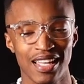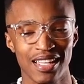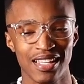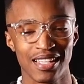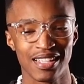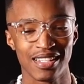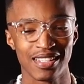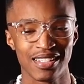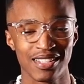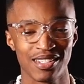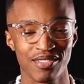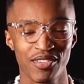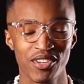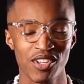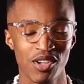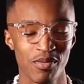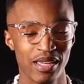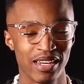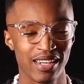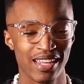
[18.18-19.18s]
And the
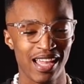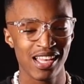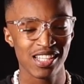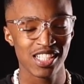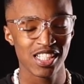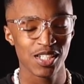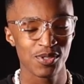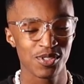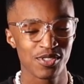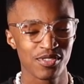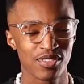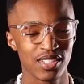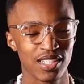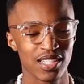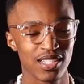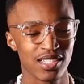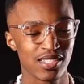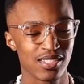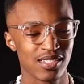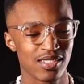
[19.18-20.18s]
video I made last year was
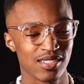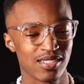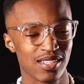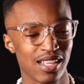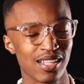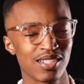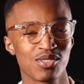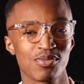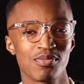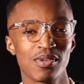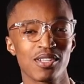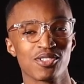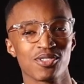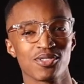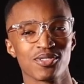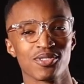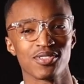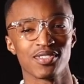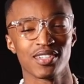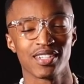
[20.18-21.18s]
really
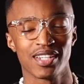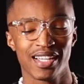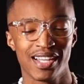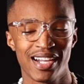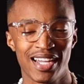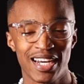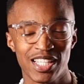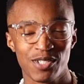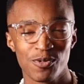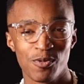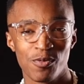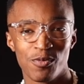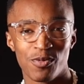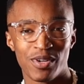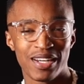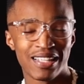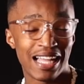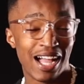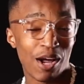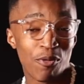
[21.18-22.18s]
sentimental and I kind
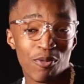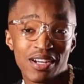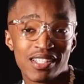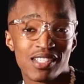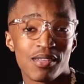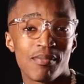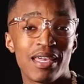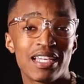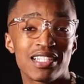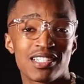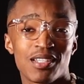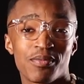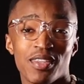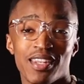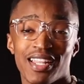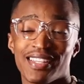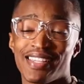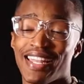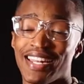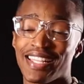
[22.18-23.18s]
of wanted I wanted to make
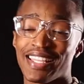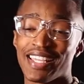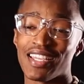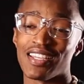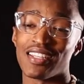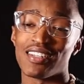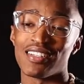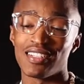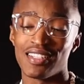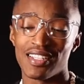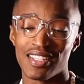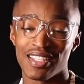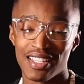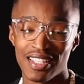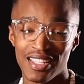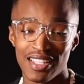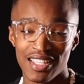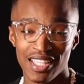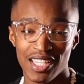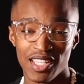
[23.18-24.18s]
something like that again.
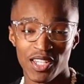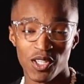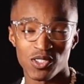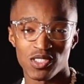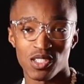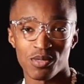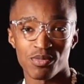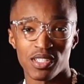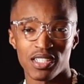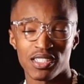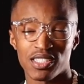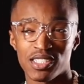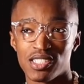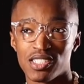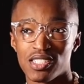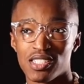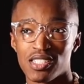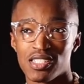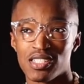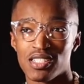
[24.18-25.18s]
You know, something to
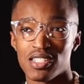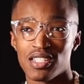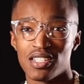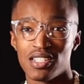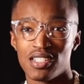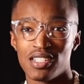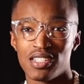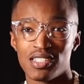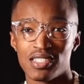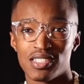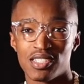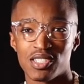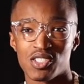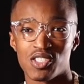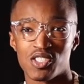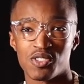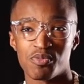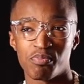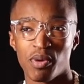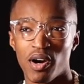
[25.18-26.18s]
just to
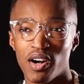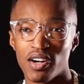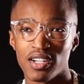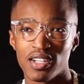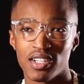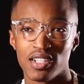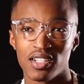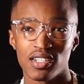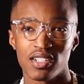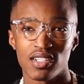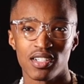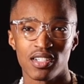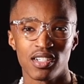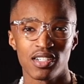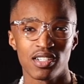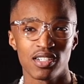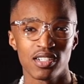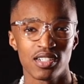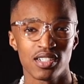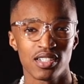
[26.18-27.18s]
spark
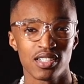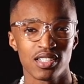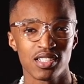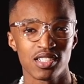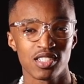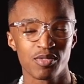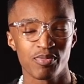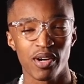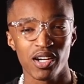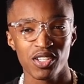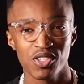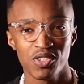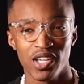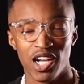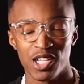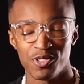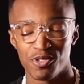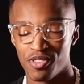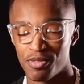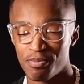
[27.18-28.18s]
uh, spark
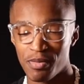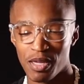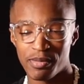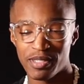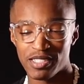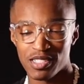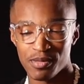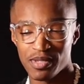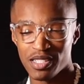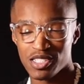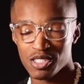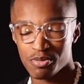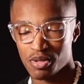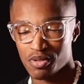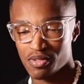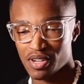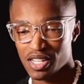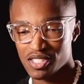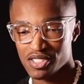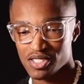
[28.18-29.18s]
you guys with maybe some
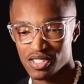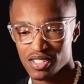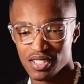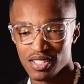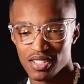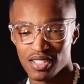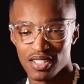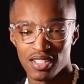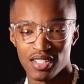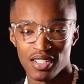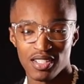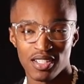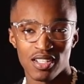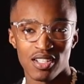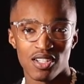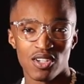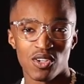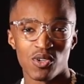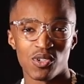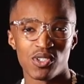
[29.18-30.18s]
inspiration
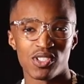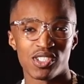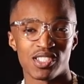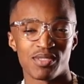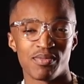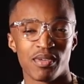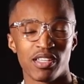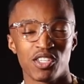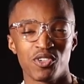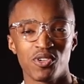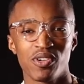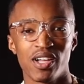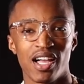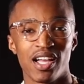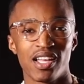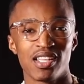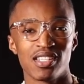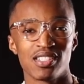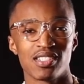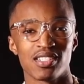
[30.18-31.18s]
or just make you
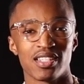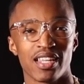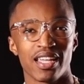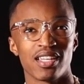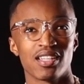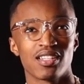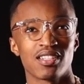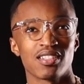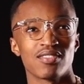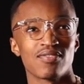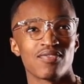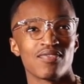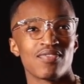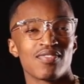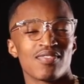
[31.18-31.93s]
guys like